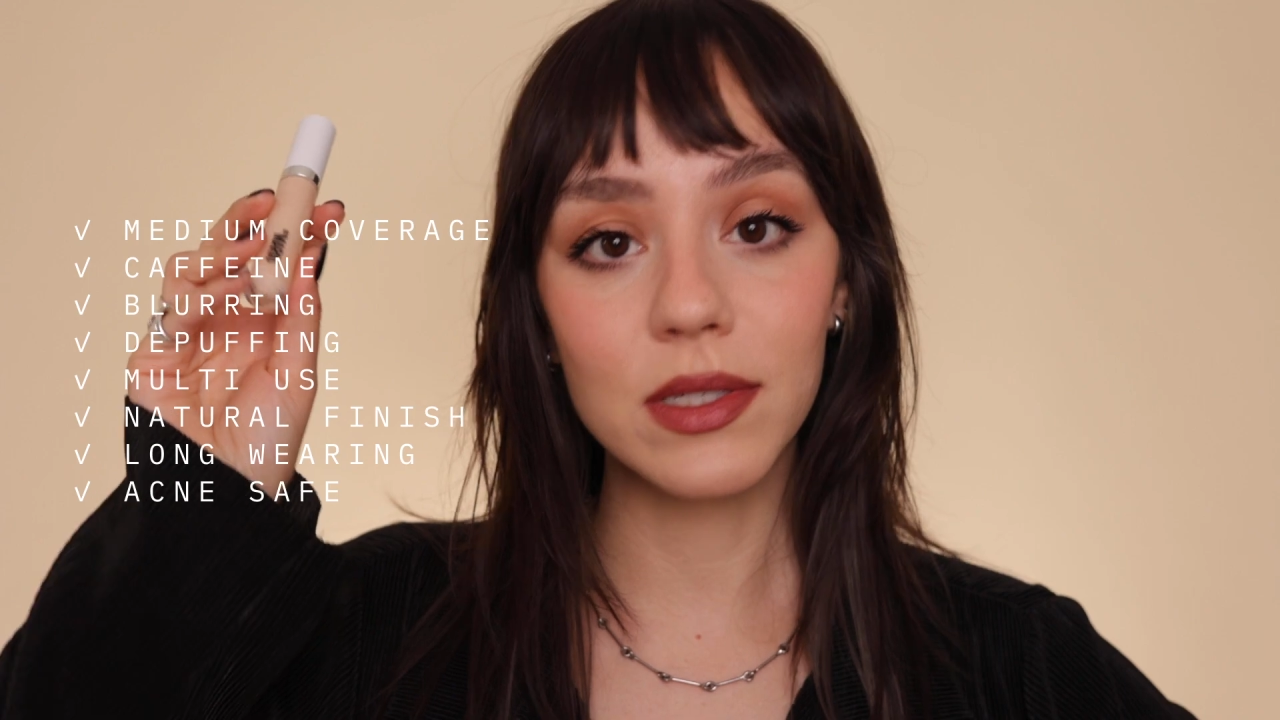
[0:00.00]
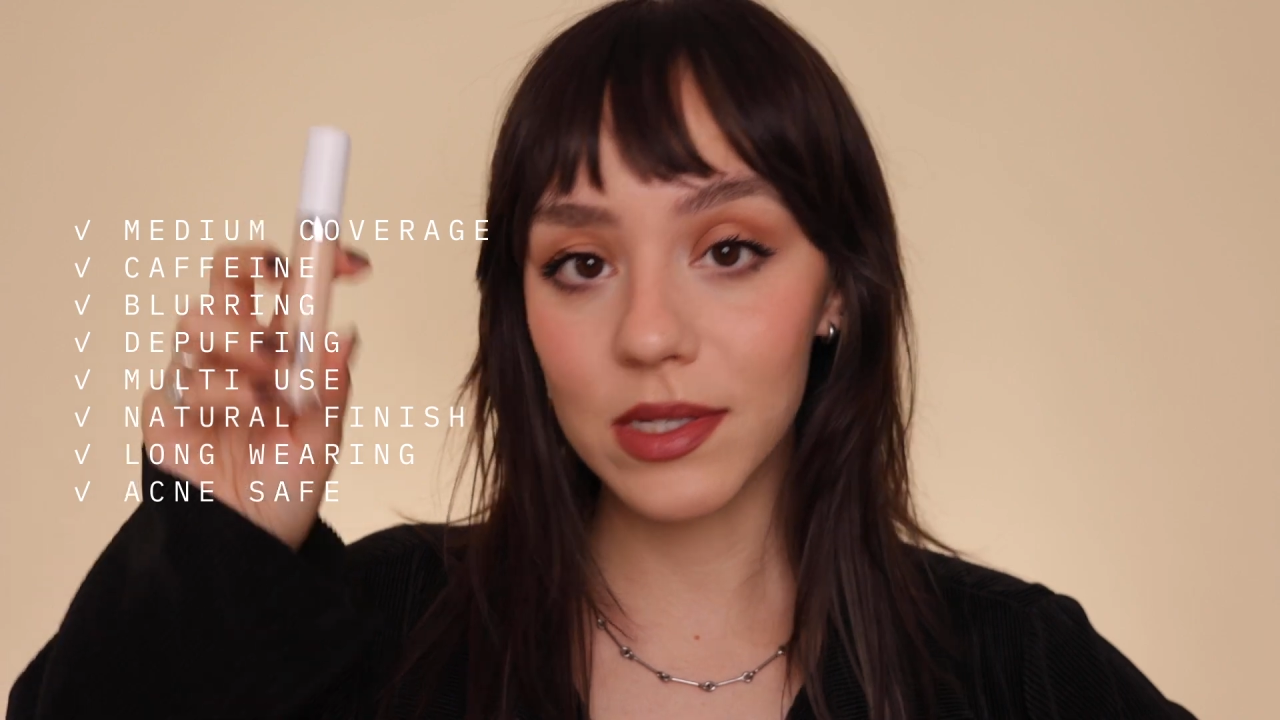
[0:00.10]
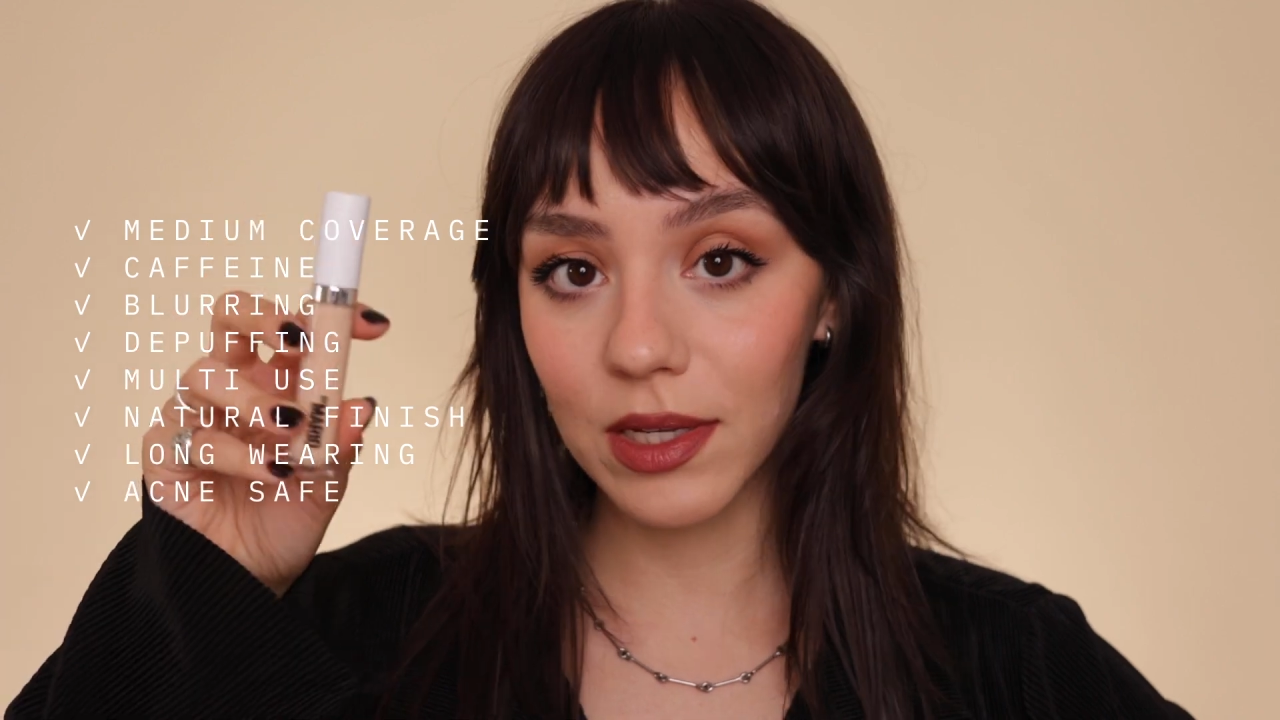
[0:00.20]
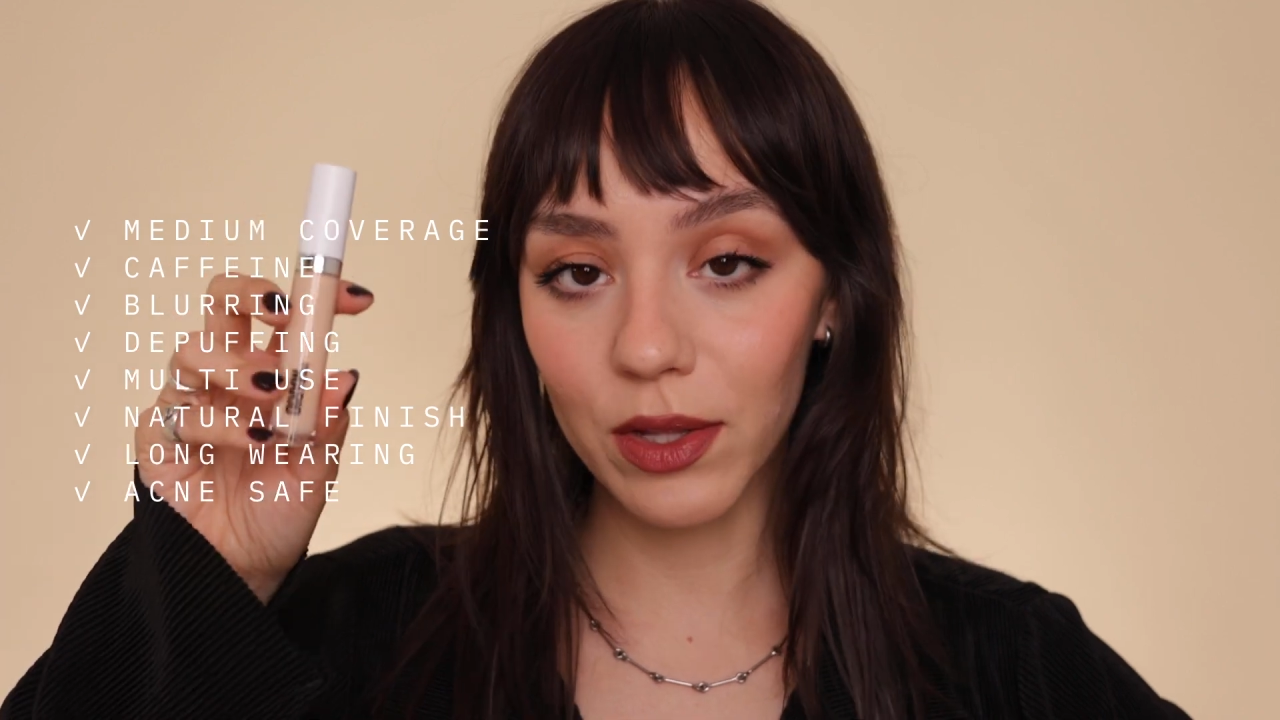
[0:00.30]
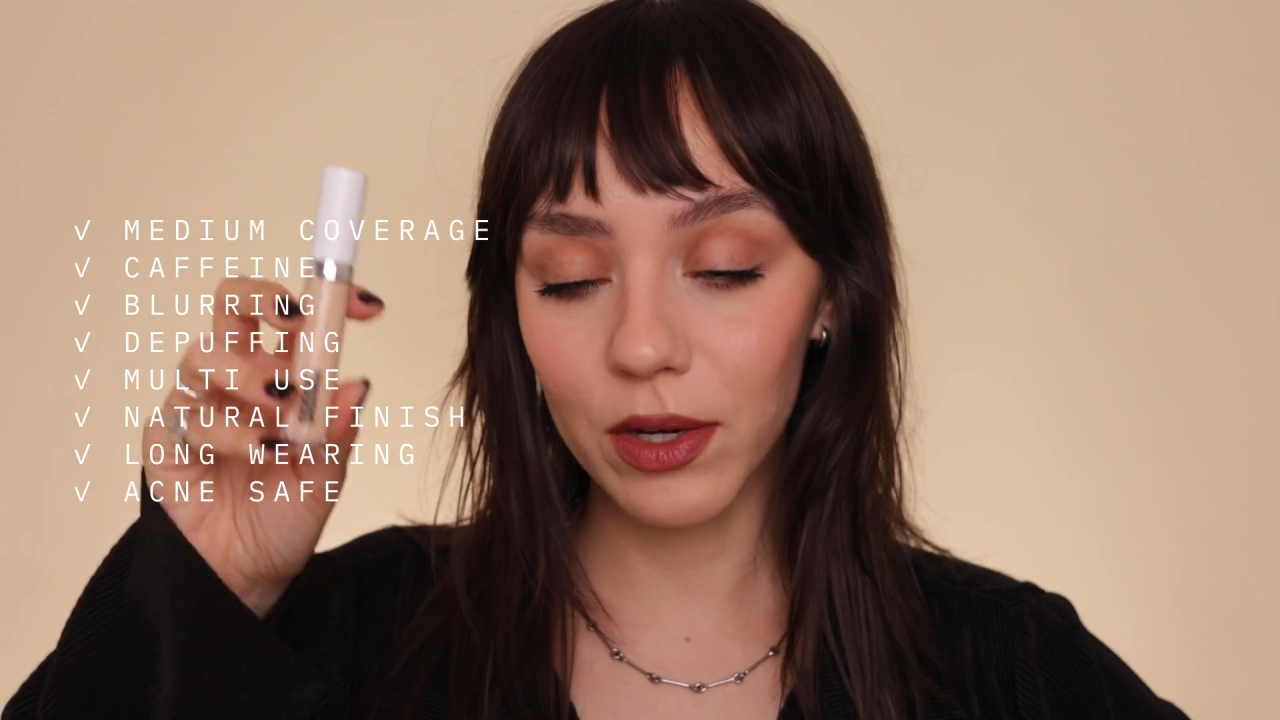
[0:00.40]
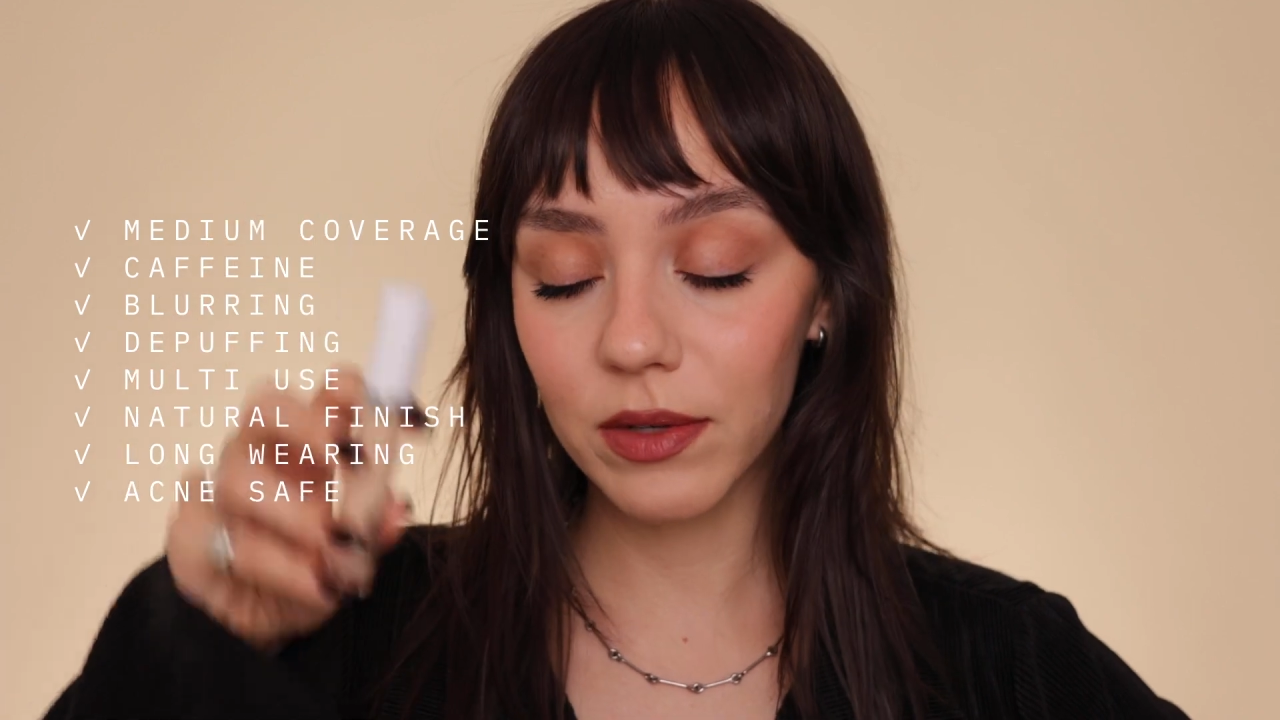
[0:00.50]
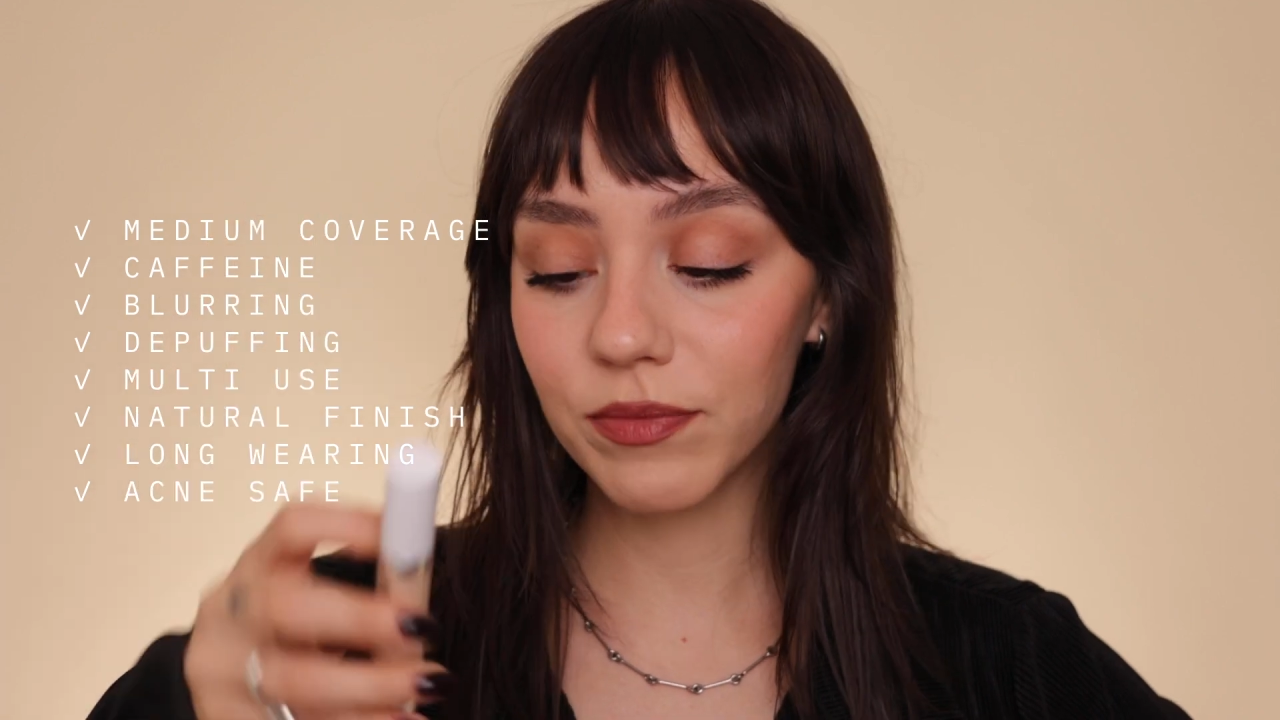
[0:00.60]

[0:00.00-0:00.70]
concealer.